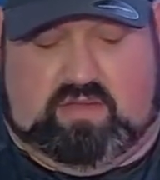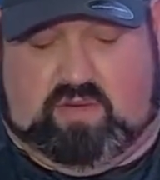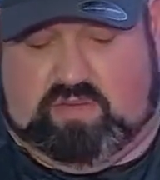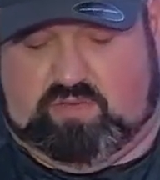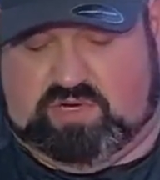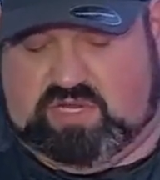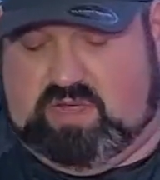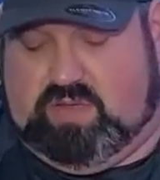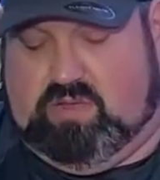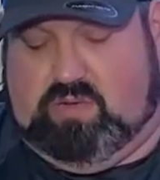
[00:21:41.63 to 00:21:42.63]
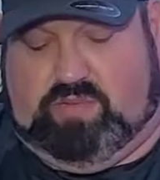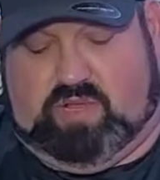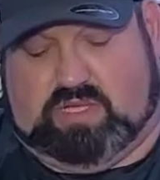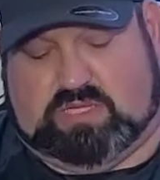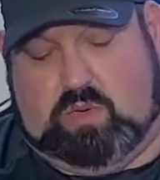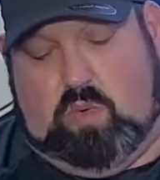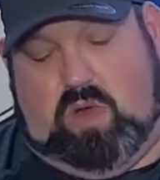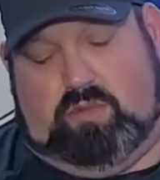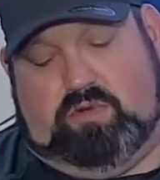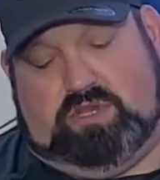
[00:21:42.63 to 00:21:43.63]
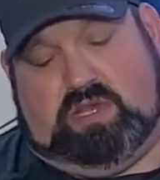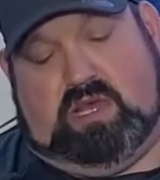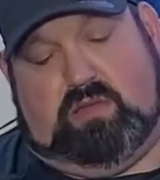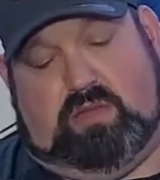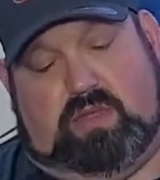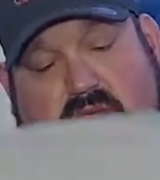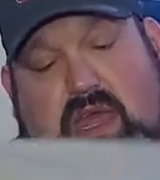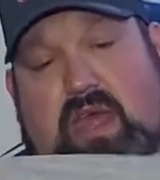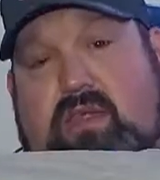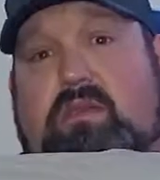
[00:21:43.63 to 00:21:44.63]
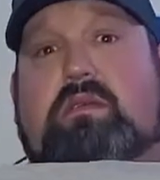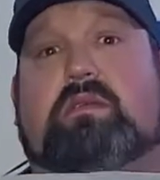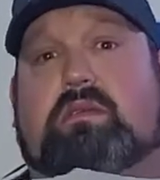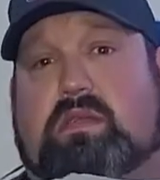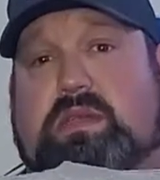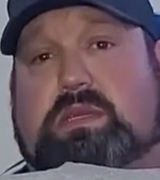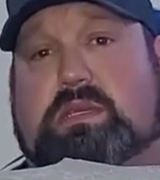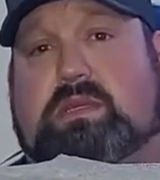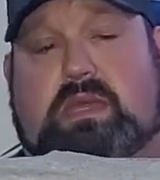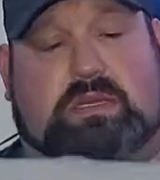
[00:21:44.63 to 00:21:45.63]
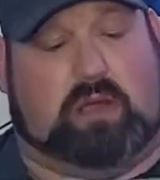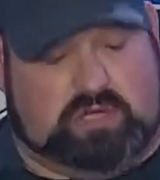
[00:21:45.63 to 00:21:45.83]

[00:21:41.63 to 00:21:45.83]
one more time, I will plug this one more time. Again, our